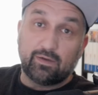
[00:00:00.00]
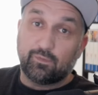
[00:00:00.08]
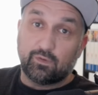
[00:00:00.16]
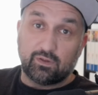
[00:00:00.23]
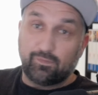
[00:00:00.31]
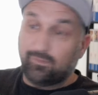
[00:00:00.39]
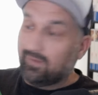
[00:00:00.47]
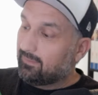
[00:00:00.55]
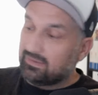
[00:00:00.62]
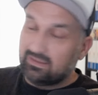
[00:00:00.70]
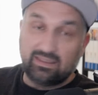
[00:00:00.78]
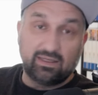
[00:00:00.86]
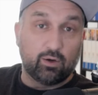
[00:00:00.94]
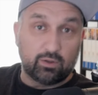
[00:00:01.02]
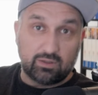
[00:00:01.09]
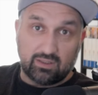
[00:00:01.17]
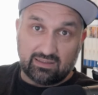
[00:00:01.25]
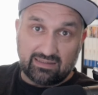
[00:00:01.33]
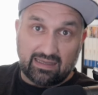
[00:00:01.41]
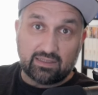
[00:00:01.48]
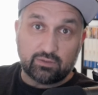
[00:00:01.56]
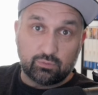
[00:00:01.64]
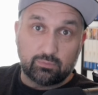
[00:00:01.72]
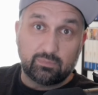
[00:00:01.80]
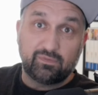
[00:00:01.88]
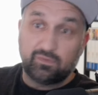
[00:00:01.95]
for the family or the
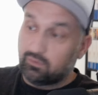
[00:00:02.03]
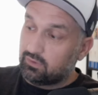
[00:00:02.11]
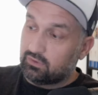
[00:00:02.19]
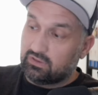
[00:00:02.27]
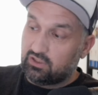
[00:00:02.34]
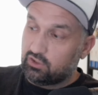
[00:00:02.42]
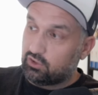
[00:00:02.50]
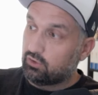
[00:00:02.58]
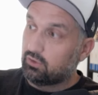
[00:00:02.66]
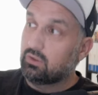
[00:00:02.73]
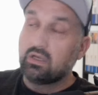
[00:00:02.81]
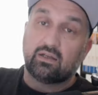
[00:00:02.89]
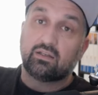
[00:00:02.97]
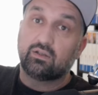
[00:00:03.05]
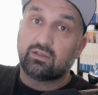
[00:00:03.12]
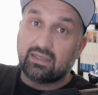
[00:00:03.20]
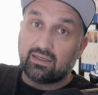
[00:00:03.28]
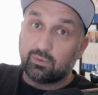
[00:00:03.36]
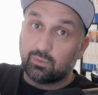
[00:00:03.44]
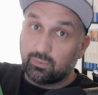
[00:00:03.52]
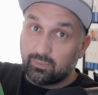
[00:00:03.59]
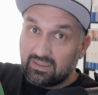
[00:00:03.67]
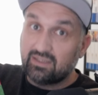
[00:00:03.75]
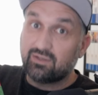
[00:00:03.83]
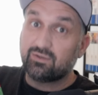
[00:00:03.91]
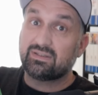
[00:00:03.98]
classroom. If you're a teacher, you can
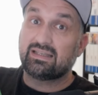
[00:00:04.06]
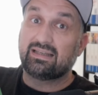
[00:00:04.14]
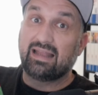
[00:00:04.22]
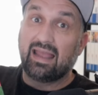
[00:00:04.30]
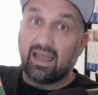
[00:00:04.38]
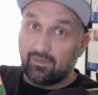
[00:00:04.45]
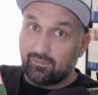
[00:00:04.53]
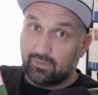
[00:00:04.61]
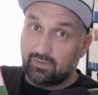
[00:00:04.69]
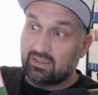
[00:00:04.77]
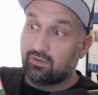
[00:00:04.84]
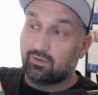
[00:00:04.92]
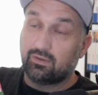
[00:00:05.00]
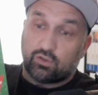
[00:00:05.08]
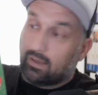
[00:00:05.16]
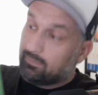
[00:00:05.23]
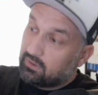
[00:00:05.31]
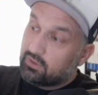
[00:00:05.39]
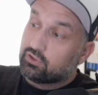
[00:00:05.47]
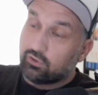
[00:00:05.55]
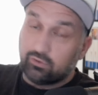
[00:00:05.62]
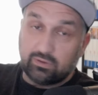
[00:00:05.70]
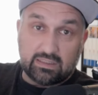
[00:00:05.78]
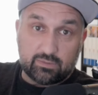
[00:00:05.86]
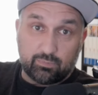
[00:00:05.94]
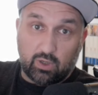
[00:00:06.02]
reuse it every year. So I'm gonna show you
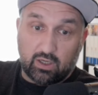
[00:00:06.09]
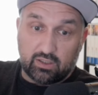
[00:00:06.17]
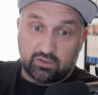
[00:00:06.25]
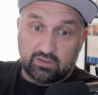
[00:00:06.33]
this product